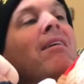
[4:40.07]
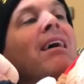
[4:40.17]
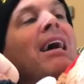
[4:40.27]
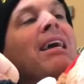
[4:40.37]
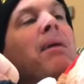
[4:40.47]

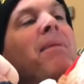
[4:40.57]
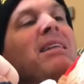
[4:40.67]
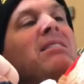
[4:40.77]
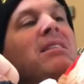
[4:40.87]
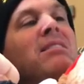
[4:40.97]
and
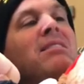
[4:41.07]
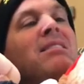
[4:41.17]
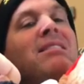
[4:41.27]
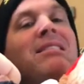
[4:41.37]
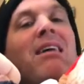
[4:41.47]
commenced to
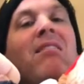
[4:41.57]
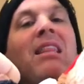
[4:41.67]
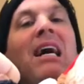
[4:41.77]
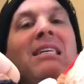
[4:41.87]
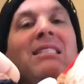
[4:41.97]

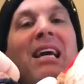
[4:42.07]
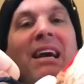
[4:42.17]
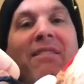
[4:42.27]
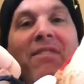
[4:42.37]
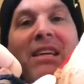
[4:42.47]
sterilize
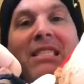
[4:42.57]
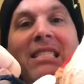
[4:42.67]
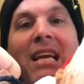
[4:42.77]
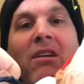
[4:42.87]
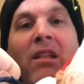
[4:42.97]
every
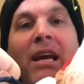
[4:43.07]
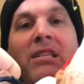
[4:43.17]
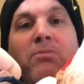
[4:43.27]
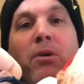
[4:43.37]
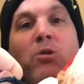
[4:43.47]
single
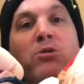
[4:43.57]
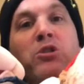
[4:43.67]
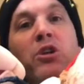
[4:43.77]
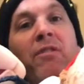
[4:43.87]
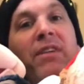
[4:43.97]
exposed
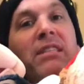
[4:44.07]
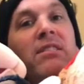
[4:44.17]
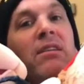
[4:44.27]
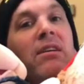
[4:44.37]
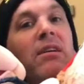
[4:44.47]
surface.